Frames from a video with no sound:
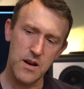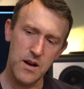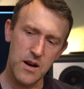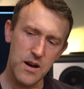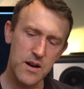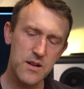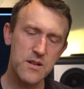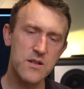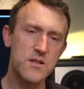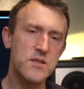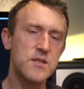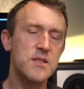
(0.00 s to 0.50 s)

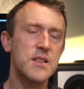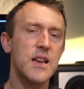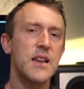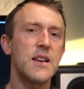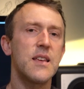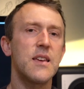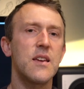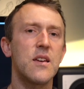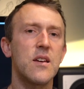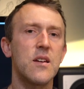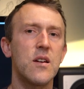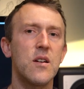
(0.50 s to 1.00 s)

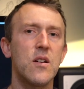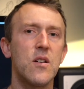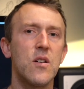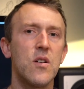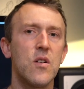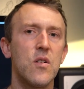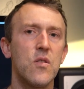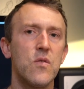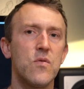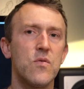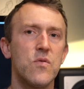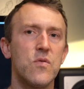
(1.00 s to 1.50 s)
understating
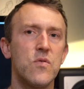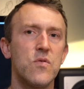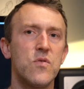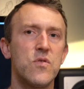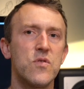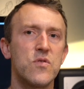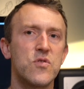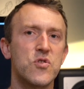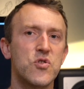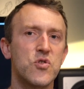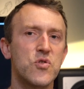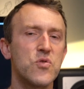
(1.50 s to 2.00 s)

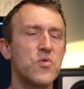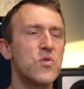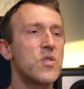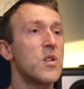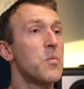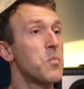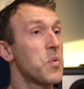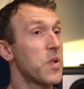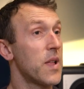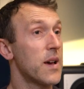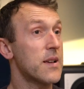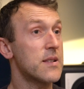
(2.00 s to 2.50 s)
the true
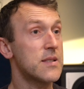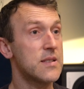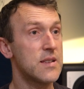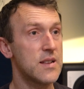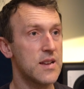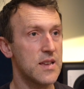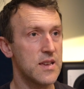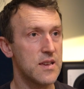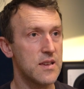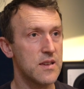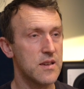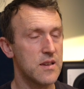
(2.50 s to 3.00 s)

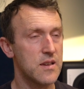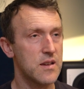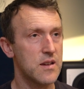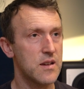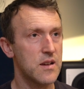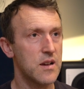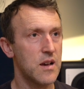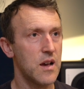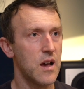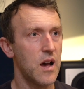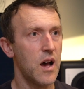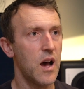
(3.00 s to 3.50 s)
complexity
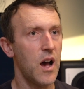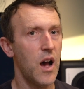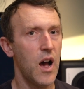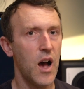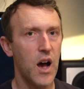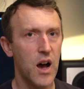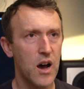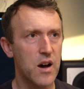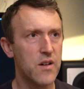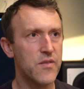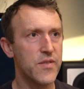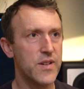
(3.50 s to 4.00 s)

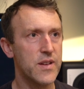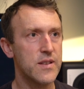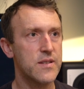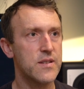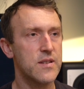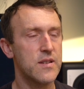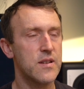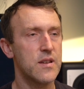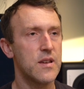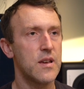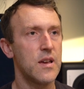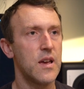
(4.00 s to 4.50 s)
of
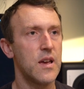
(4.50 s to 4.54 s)
it.